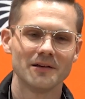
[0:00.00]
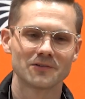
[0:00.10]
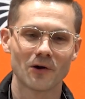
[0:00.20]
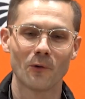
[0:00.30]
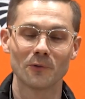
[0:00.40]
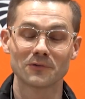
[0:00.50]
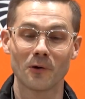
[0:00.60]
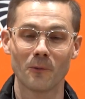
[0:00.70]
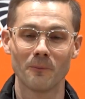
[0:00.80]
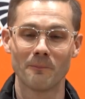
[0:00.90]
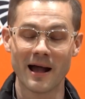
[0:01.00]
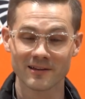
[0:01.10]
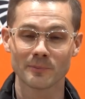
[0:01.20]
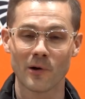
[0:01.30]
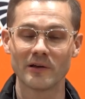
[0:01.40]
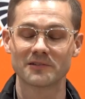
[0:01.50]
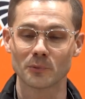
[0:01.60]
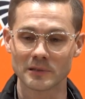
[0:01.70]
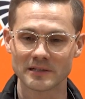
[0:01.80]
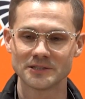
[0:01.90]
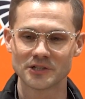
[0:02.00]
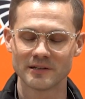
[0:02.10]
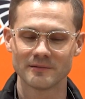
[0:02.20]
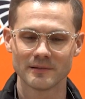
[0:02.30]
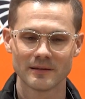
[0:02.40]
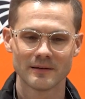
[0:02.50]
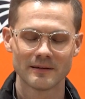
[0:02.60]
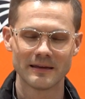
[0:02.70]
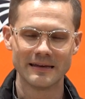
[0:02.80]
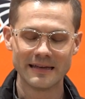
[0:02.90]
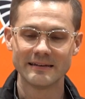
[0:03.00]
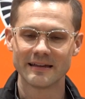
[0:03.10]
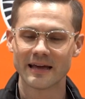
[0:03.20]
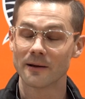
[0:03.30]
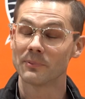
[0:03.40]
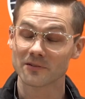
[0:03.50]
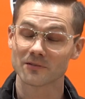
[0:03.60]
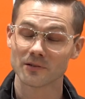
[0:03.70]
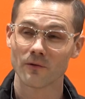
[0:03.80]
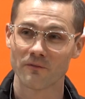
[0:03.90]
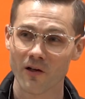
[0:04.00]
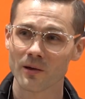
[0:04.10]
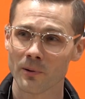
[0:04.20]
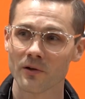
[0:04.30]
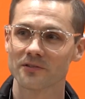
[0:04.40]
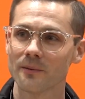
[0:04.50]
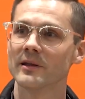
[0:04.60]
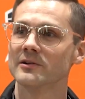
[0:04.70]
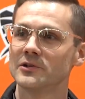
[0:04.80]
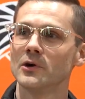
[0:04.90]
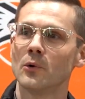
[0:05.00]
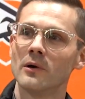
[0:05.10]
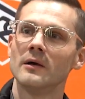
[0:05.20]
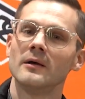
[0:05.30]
So basketball is a religion in Indiana, but, volleyball is up there too.